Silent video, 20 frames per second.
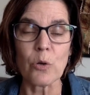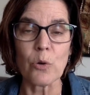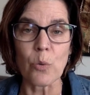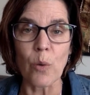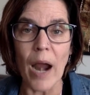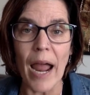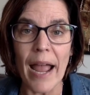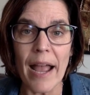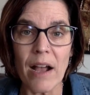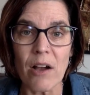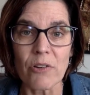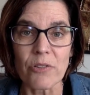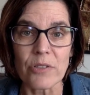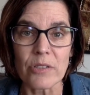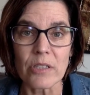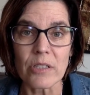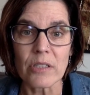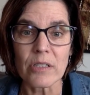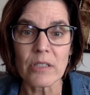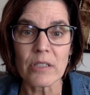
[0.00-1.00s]
ground,
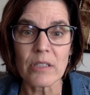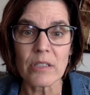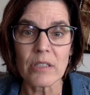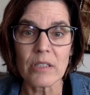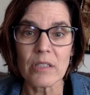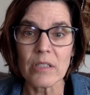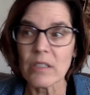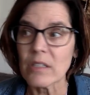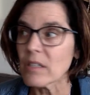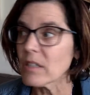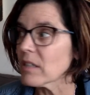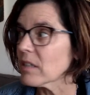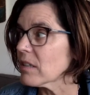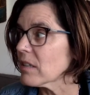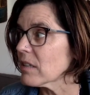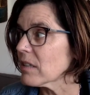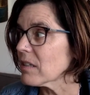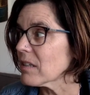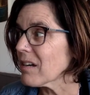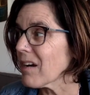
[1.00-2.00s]

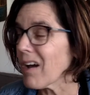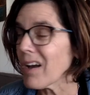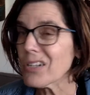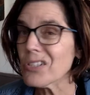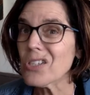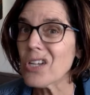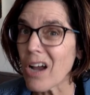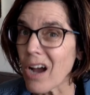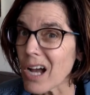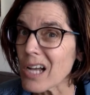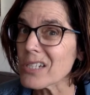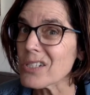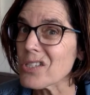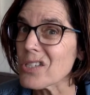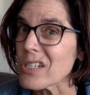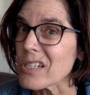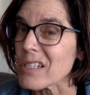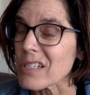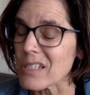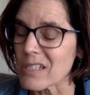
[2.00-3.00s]

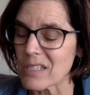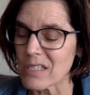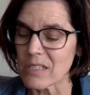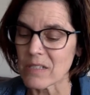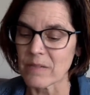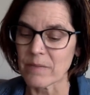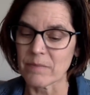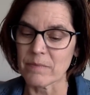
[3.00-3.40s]
unconscious.